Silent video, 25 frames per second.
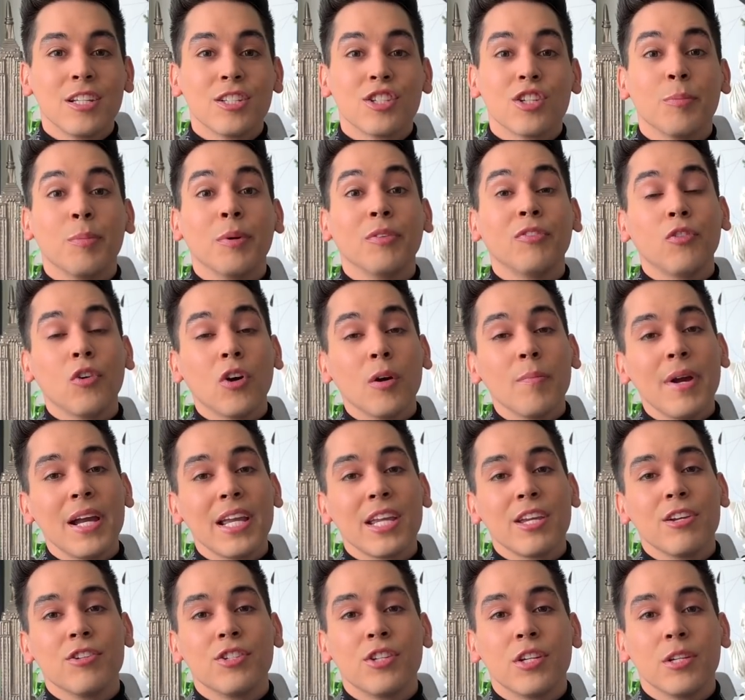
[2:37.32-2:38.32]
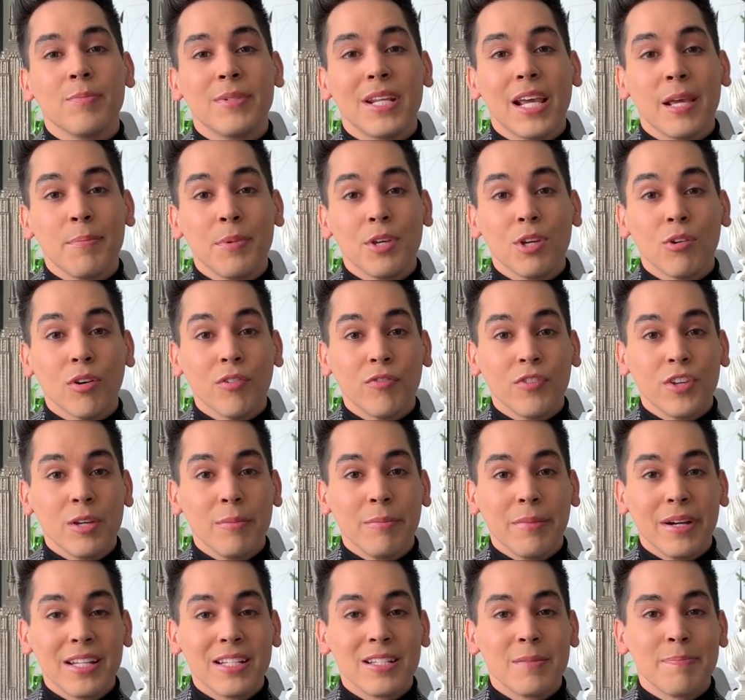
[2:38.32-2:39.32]
So before my YouTube debut a few
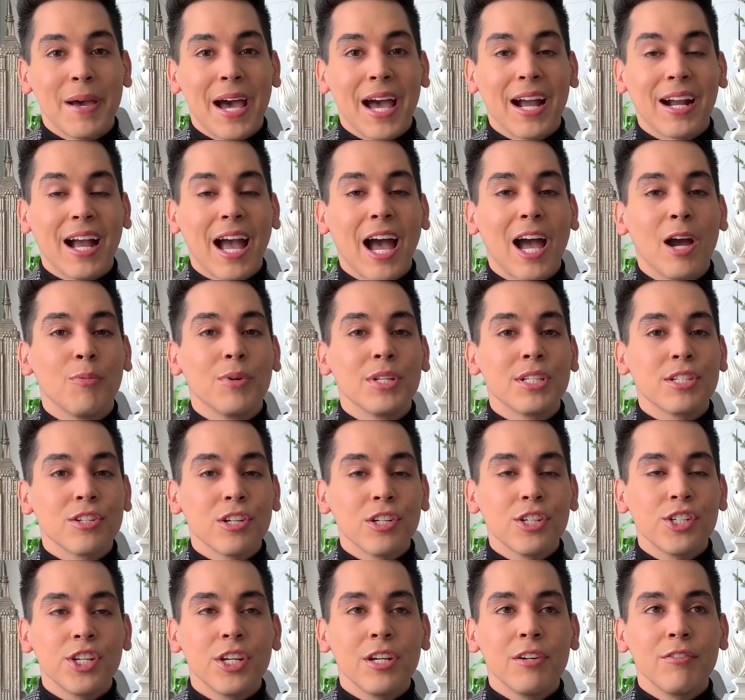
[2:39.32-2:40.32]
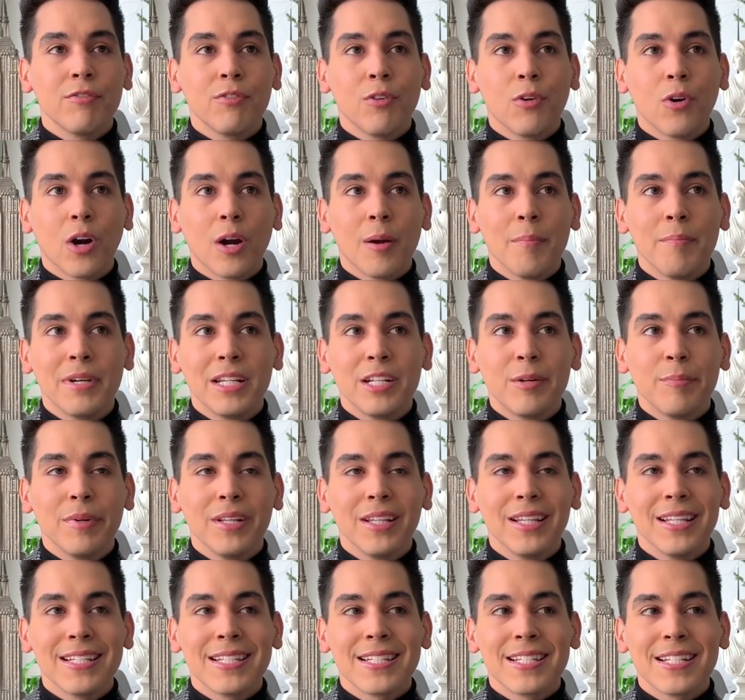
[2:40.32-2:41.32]
months back, I was searching for
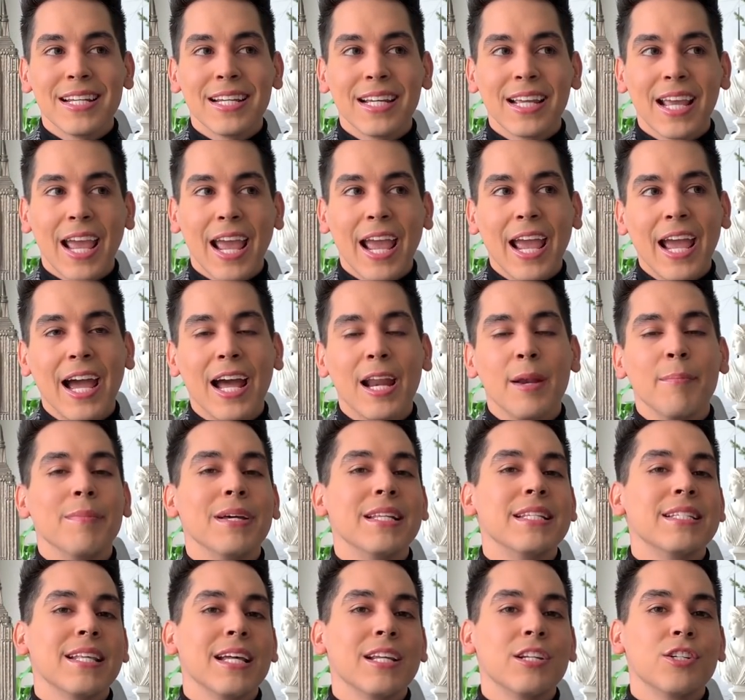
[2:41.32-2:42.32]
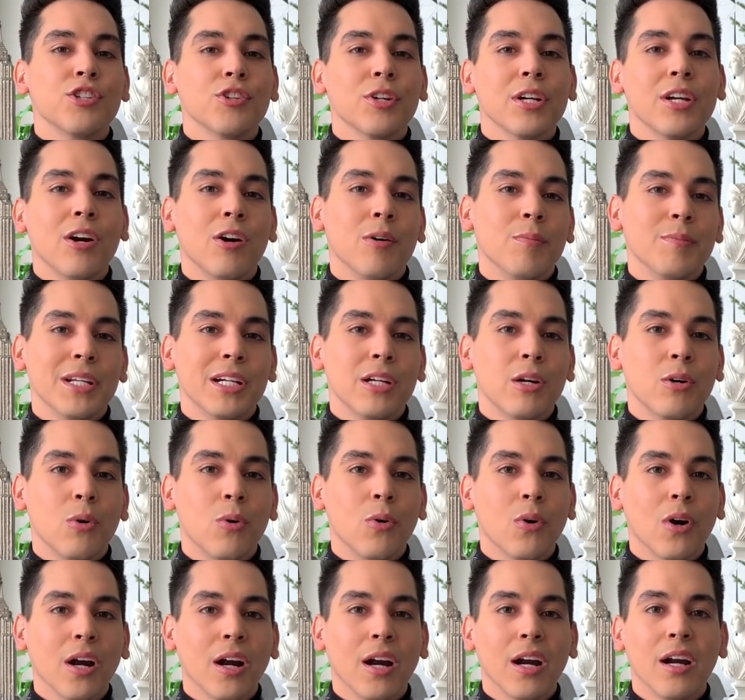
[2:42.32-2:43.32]
minimalistic and mid-century home
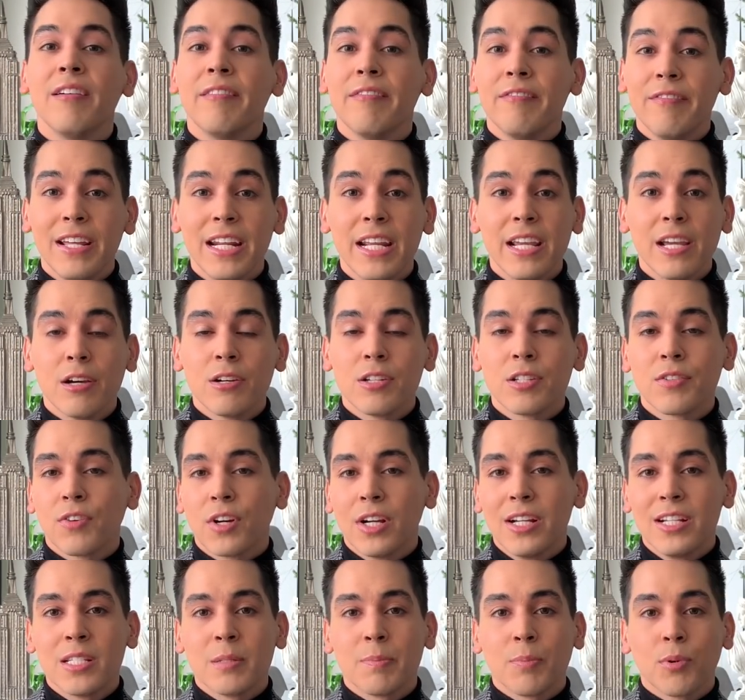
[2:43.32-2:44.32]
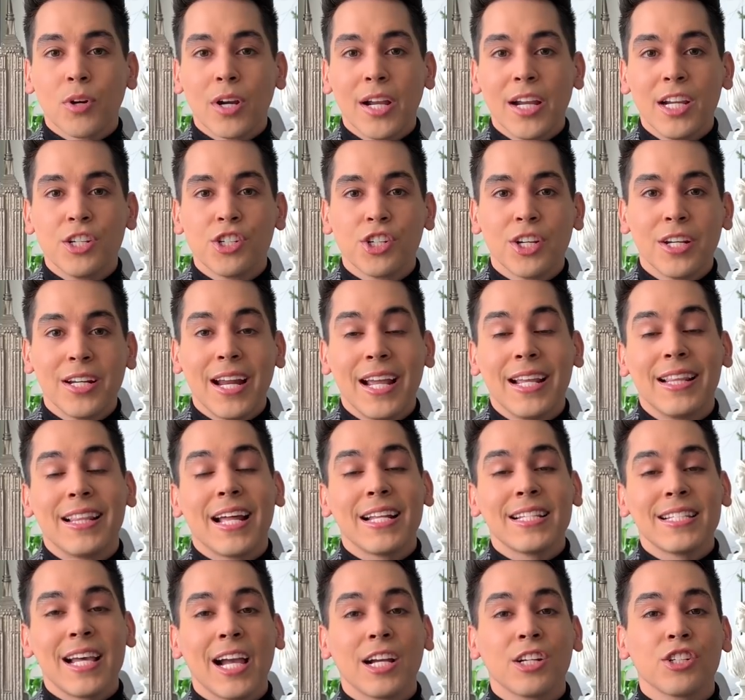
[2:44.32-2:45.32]
decor videos for inspiration, and
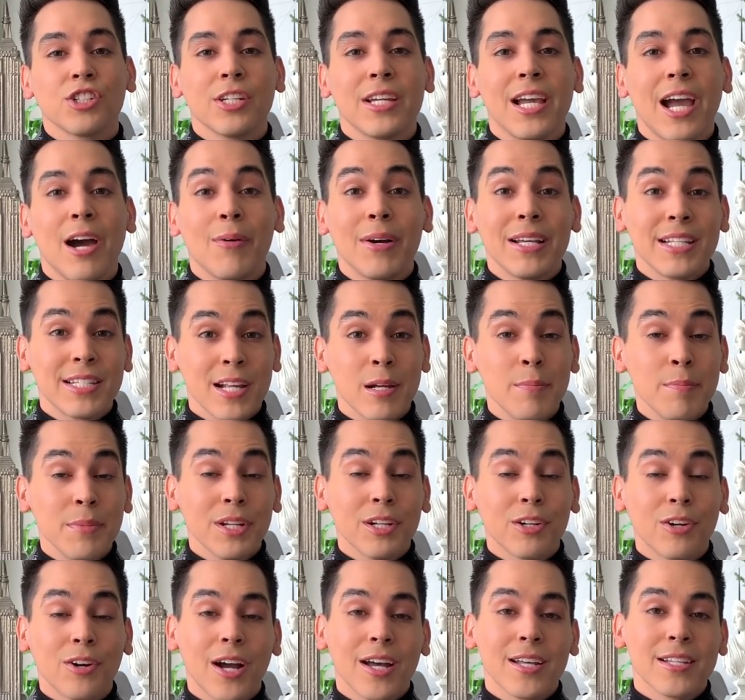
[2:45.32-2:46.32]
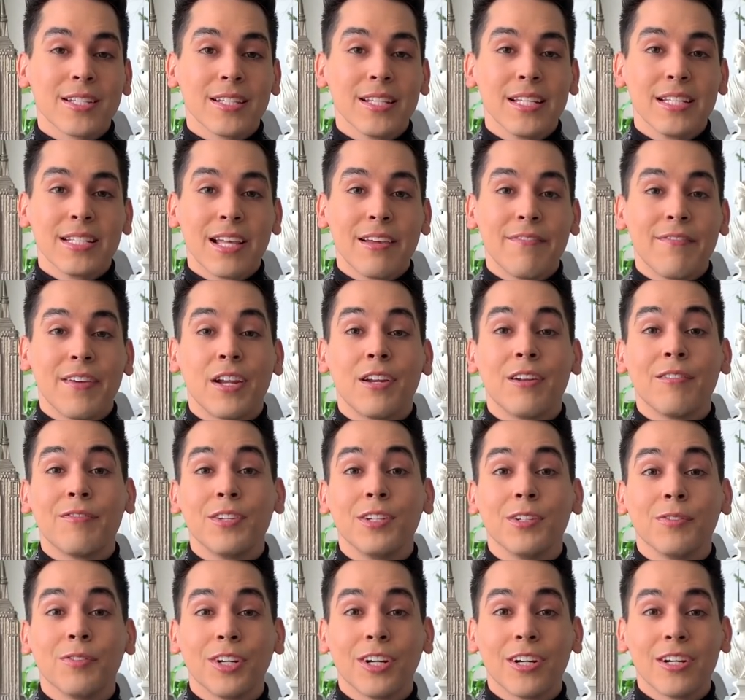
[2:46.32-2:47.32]
that's actually how I stumbled across Liz. I found a
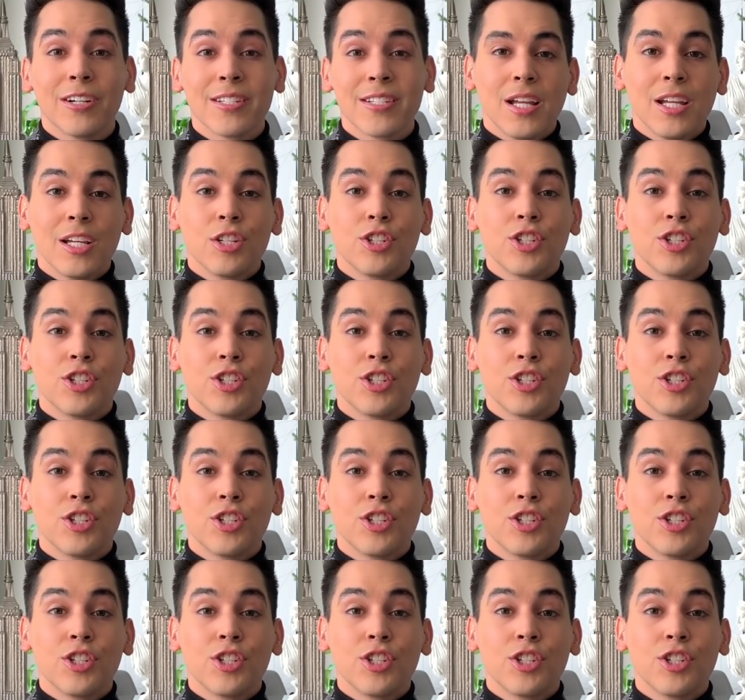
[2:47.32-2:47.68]
few of hers.